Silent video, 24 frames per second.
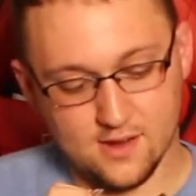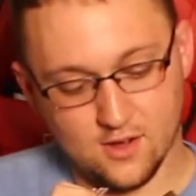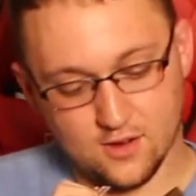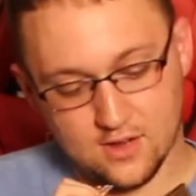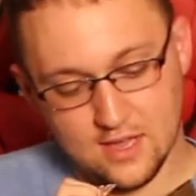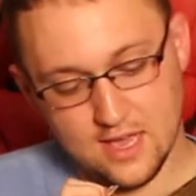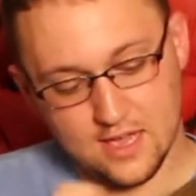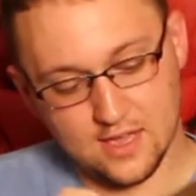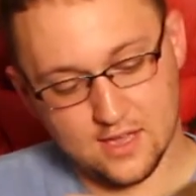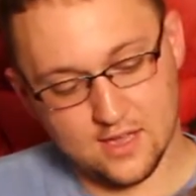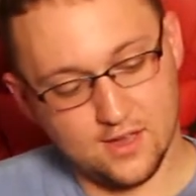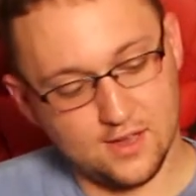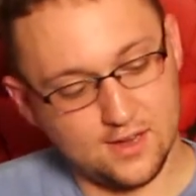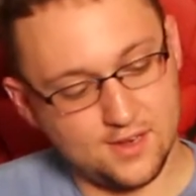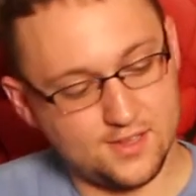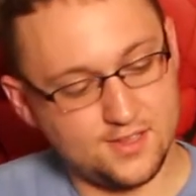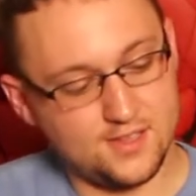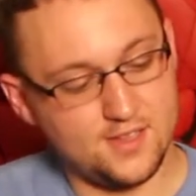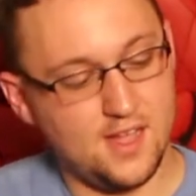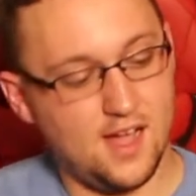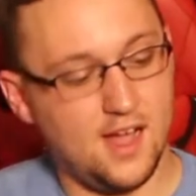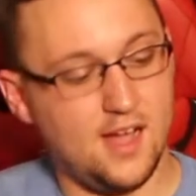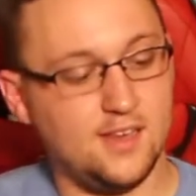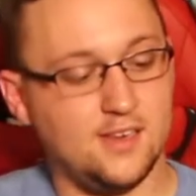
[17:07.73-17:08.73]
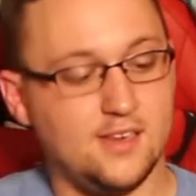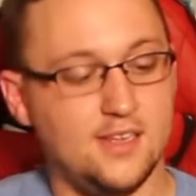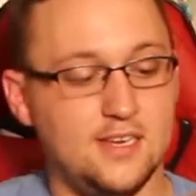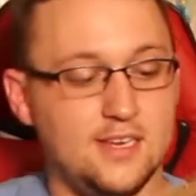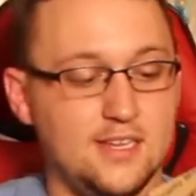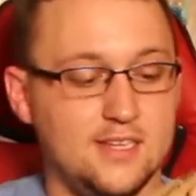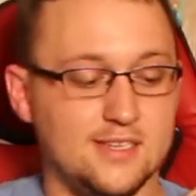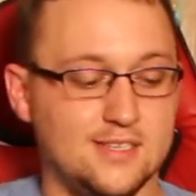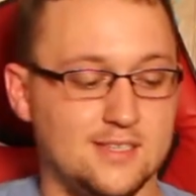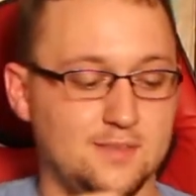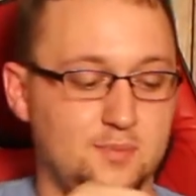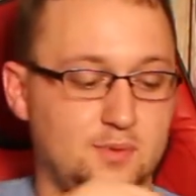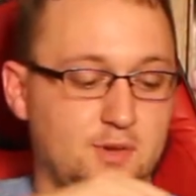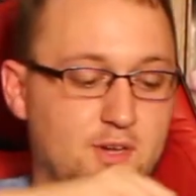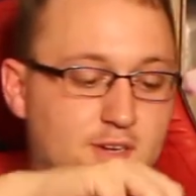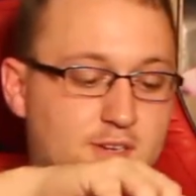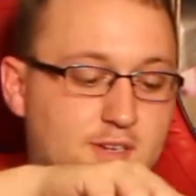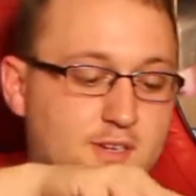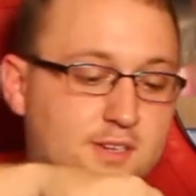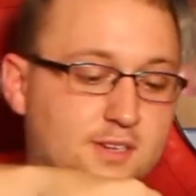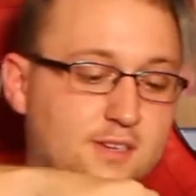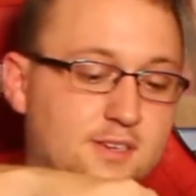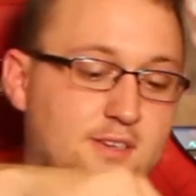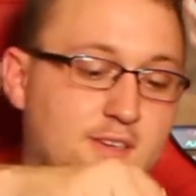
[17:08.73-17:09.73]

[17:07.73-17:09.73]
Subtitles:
Okay, good, it's not. It is the book.